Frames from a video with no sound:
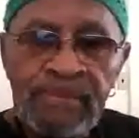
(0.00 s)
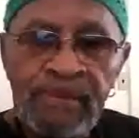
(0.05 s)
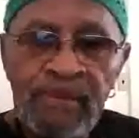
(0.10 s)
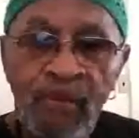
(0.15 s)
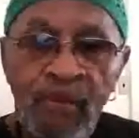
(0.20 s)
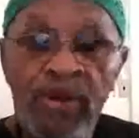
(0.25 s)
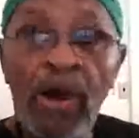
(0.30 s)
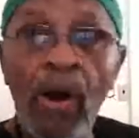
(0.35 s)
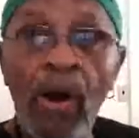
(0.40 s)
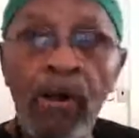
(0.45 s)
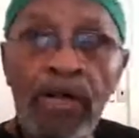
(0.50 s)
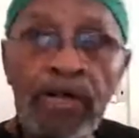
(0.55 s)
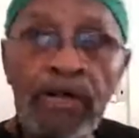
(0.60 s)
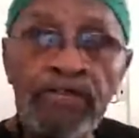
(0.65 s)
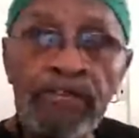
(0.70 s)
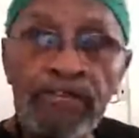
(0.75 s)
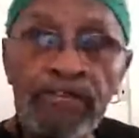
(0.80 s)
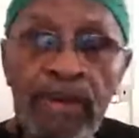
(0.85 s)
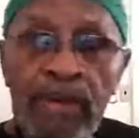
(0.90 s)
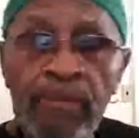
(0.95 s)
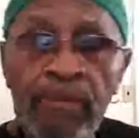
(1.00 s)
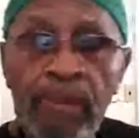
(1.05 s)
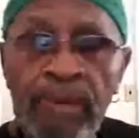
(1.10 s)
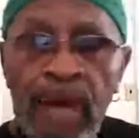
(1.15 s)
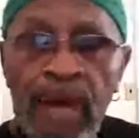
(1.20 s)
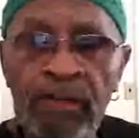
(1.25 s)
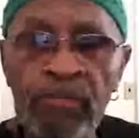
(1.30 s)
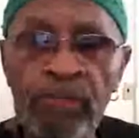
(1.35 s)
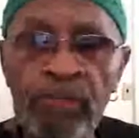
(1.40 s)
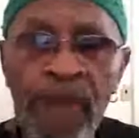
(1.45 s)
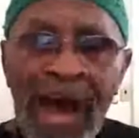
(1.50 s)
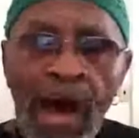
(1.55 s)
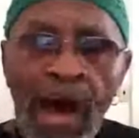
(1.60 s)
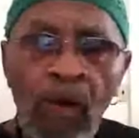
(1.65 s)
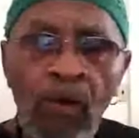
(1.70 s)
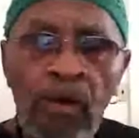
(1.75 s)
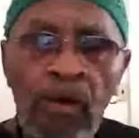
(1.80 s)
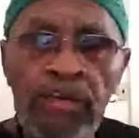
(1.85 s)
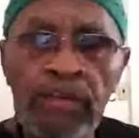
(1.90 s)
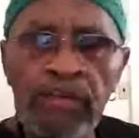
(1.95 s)
We all have the same amount of
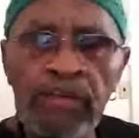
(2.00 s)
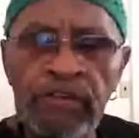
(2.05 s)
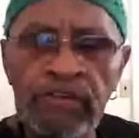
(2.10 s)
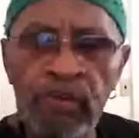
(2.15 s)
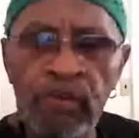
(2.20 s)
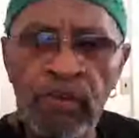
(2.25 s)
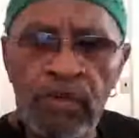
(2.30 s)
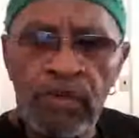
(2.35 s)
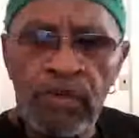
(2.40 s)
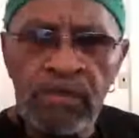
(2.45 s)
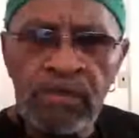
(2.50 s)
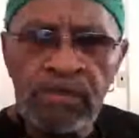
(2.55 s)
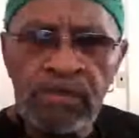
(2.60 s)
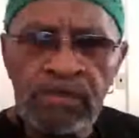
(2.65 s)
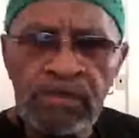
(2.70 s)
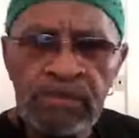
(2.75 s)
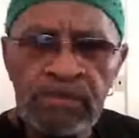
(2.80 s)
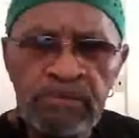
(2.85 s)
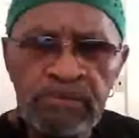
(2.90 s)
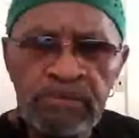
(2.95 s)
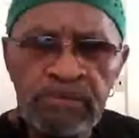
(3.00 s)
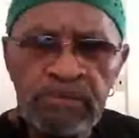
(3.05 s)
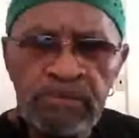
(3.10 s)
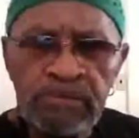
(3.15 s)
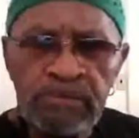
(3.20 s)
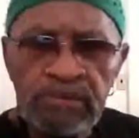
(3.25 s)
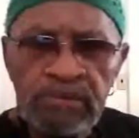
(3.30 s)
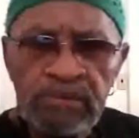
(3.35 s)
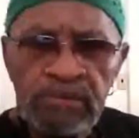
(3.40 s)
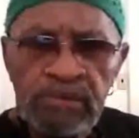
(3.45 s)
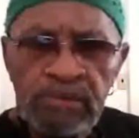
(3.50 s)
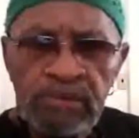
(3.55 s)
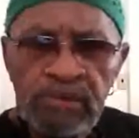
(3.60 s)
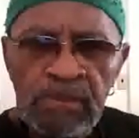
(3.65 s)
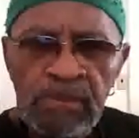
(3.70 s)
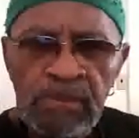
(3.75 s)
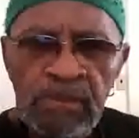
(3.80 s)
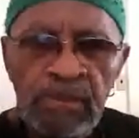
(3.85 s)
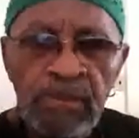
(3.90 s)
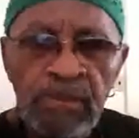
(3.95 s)
power in this world.
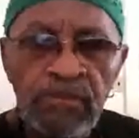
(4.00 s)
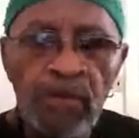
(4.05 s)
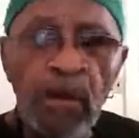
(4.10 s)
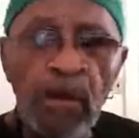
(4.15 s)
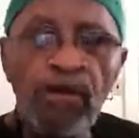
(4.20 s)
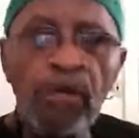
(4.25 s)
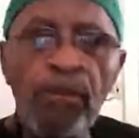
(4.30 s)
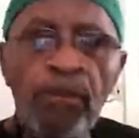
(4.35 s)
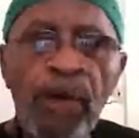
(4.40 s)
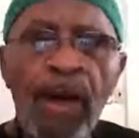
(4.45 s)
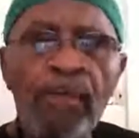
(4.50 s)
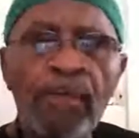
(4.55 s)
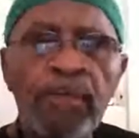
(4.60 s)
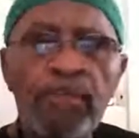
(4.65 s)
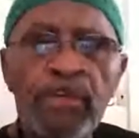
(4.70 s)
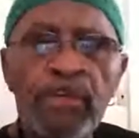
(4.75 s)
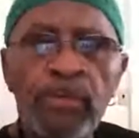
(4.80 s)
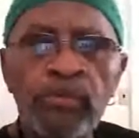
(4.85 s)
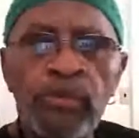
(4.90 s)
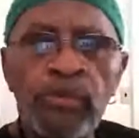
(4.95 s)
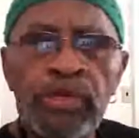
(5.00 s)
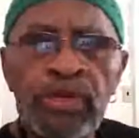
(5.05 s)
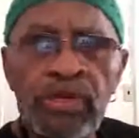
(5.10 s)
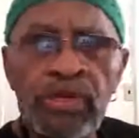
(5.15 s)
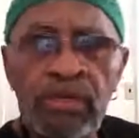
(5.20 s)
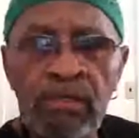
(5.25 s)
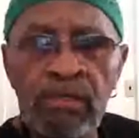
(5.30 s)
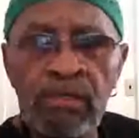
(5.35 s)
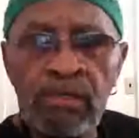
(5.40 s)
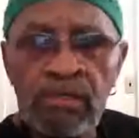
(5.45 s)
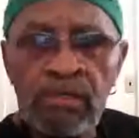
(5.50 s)
The only problem is we